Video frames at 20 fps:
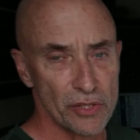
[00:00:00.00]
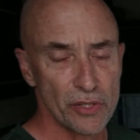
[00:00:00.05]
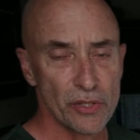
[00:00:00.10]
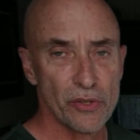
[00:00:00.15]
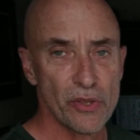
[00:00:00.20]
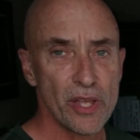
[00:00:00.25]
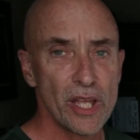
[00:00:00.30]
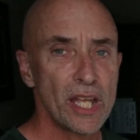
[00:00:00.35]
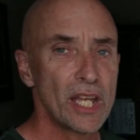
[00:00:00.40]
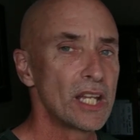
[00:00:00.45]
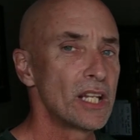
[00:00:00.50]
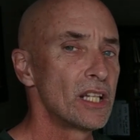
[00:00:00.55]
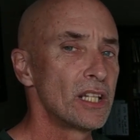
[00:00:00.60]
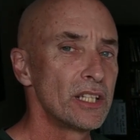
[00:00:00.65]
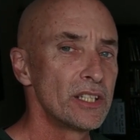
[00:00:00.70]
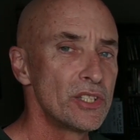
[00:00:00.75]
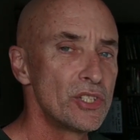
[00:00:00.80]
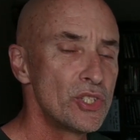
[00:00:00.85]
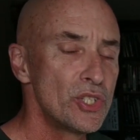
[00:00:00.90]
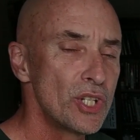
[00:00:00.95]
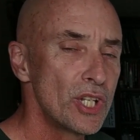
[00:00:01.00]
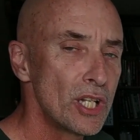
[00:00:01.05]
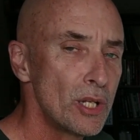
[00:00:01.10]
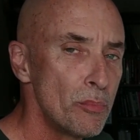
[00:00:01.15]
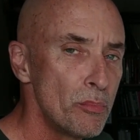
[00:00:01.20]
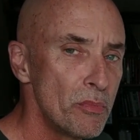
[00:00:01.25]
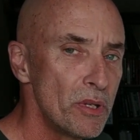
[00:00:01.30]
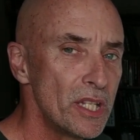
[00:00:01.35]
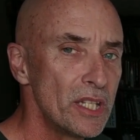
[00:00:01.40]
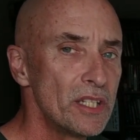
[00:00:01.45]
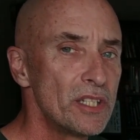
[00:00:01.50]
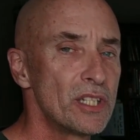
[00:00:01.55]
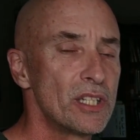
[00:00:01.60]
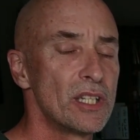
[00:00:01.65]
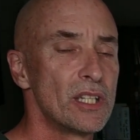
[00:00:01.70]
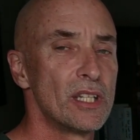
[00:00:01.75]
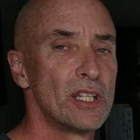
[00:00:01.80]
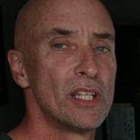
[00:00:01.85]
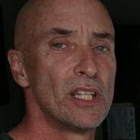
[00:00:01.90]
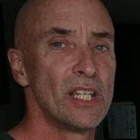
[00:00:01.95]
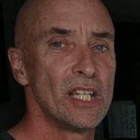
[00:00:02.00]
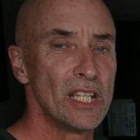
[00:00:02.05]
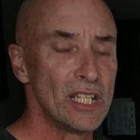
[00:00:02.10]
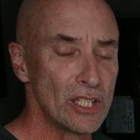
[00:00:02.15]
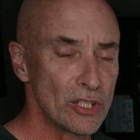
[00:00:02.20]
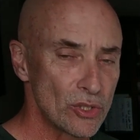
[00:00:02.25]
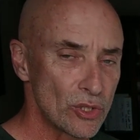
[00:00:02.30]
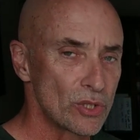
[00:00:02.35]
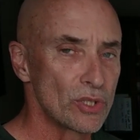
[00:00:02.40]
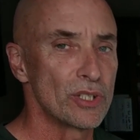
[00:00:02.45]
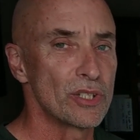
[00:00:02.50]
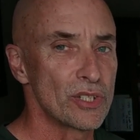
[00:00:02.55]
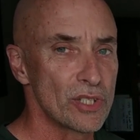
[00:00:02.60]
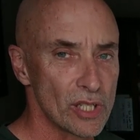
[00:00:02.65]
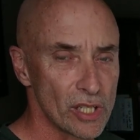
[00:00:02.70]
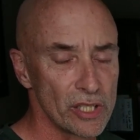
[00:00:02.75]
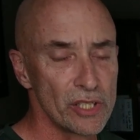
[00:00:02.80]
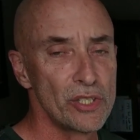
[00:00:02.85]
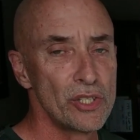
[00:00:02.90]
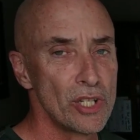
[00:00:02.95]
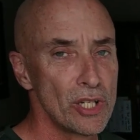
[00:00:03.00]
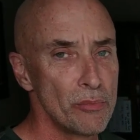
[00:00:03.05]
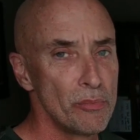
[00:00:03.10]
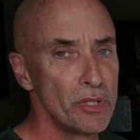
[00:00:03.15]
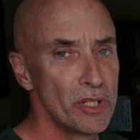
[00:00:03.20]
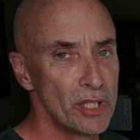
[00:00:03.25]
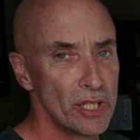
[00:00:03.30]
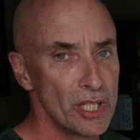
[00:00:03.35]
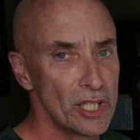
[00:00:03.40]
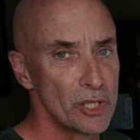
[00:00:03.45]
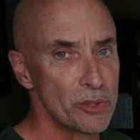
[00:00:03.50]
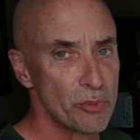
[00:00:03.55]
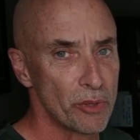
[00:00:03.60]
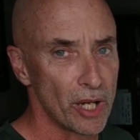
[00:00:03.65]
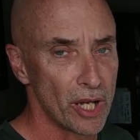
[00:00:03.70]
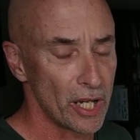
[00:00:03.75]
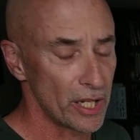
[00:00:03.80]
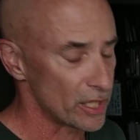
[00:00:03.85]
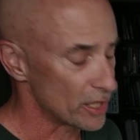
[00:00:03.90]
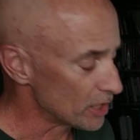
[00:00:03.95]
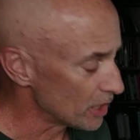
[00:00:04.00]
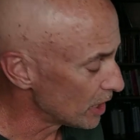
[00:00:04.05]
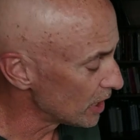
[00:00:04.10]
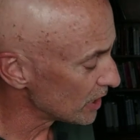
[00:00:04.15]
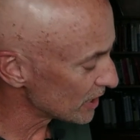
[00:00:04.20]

either. They had legitimate interests, legitimate needs behind it.